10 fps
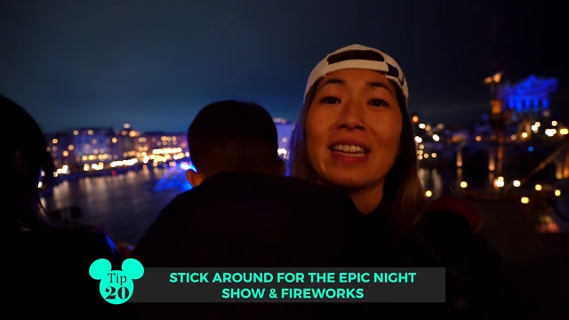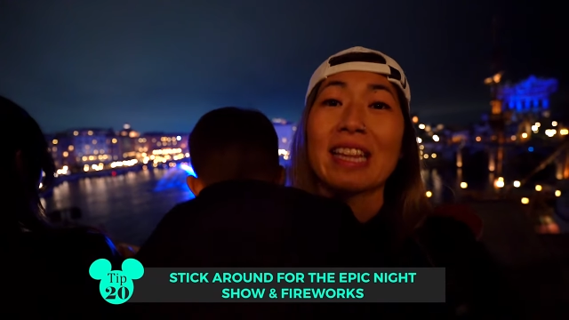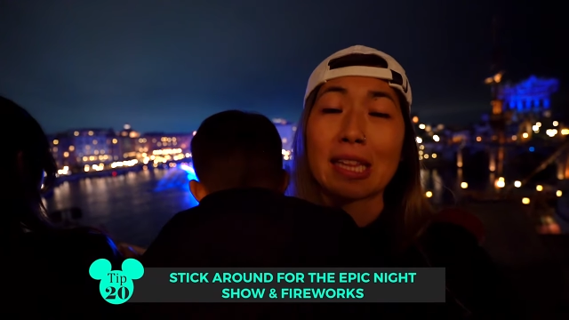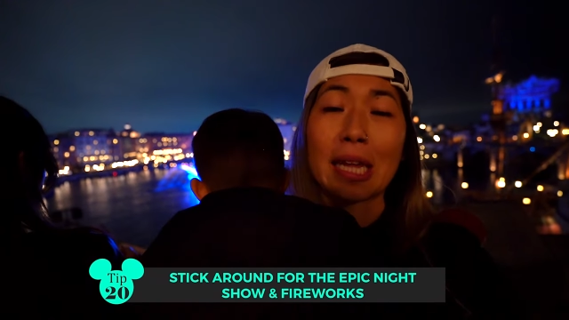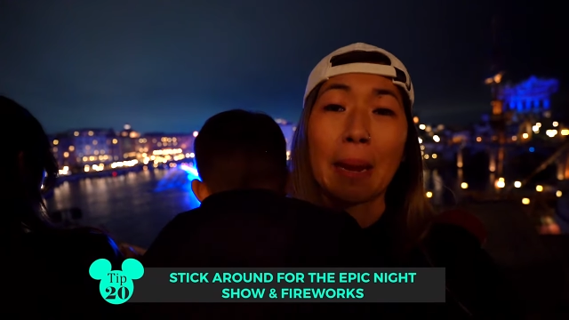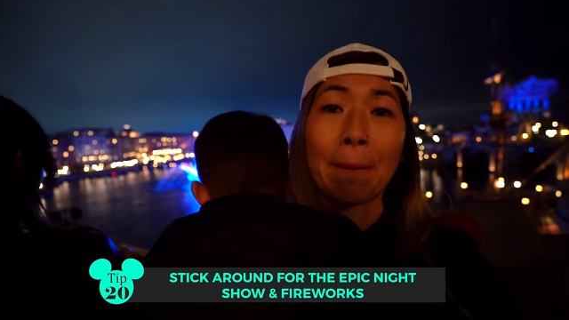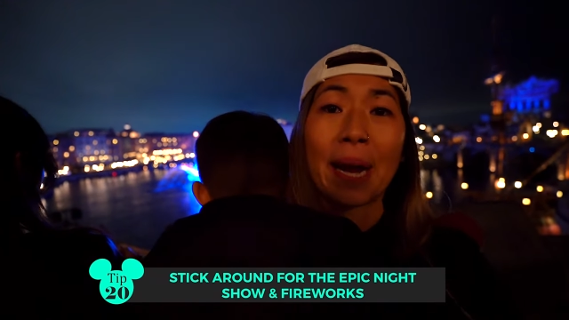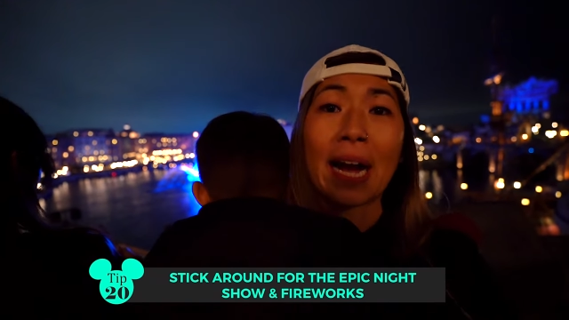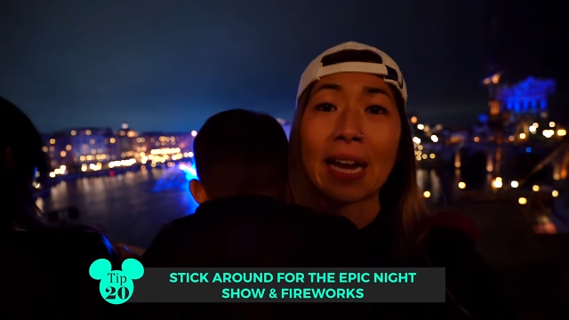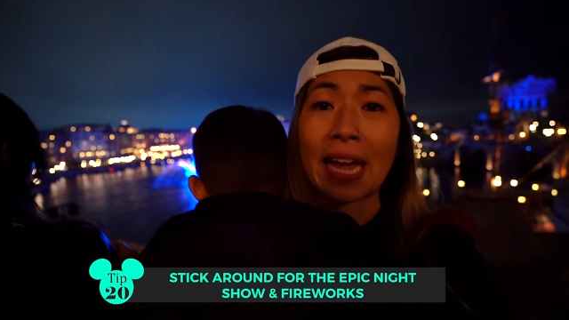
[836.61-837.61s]
the theme
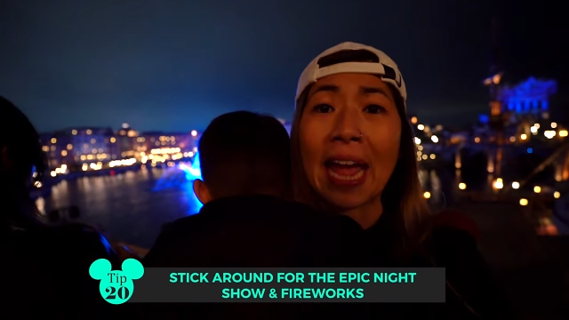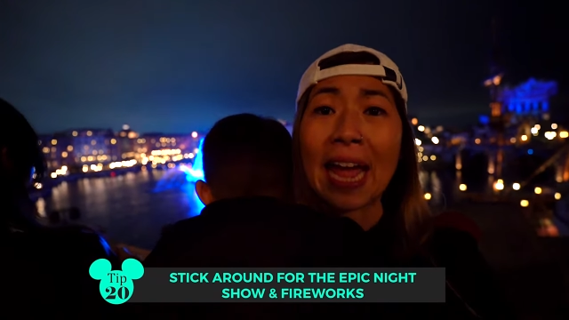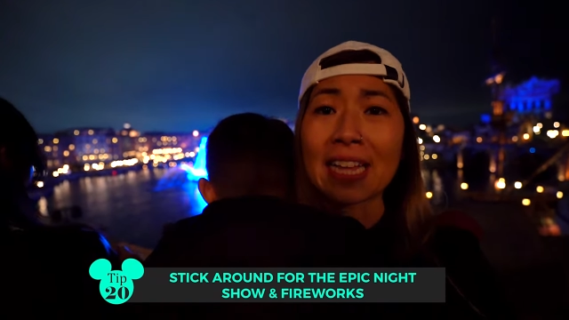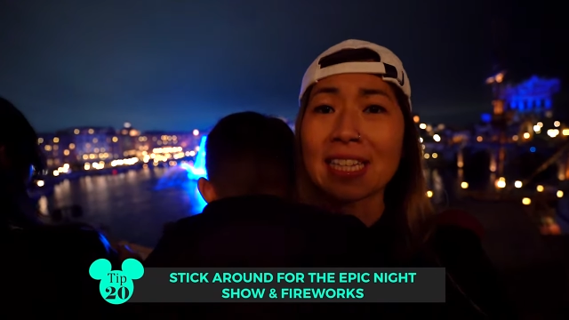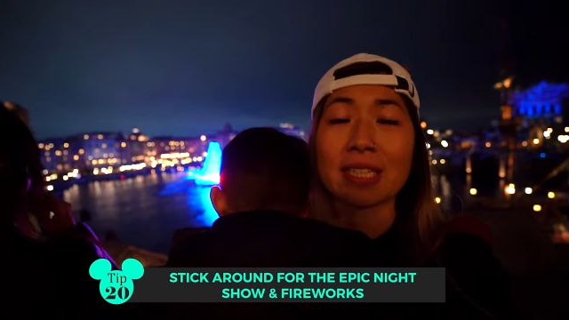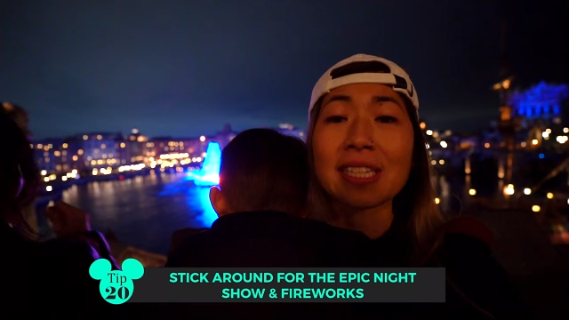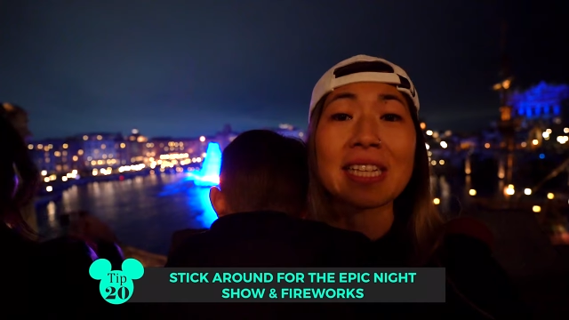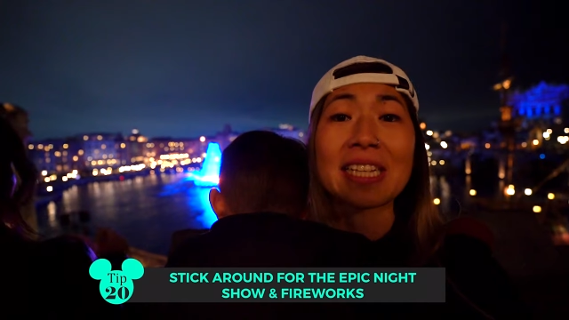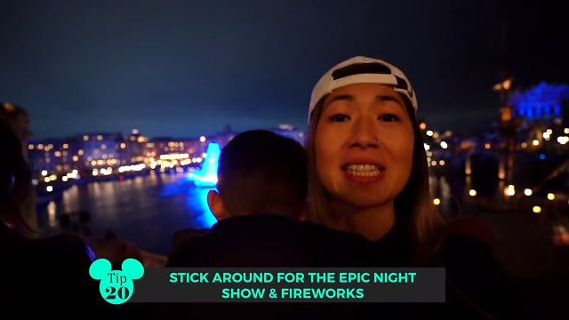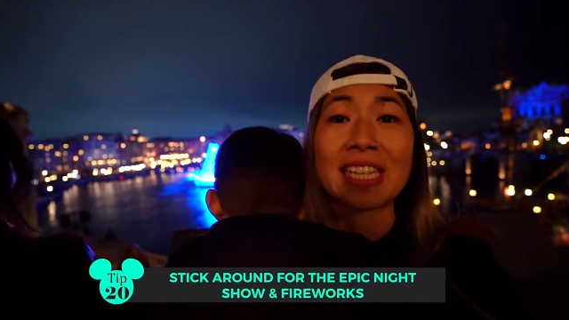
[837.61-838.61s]
park and
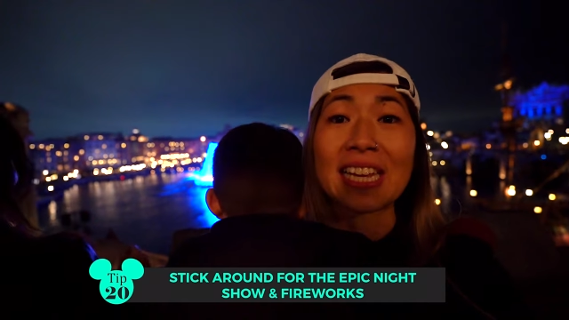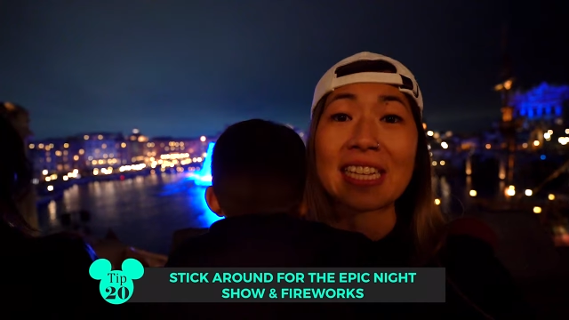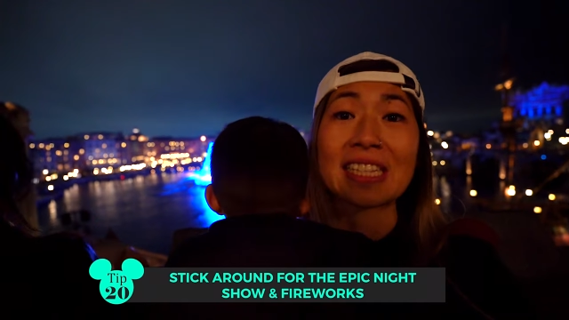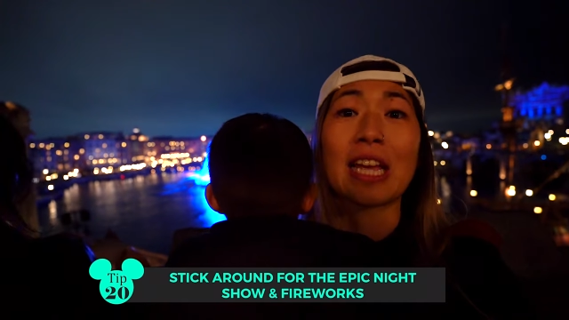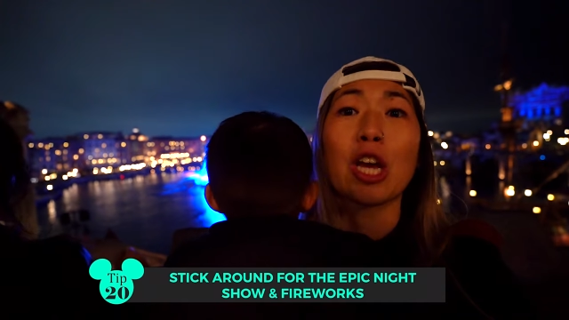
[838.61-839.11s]
Disney Sea's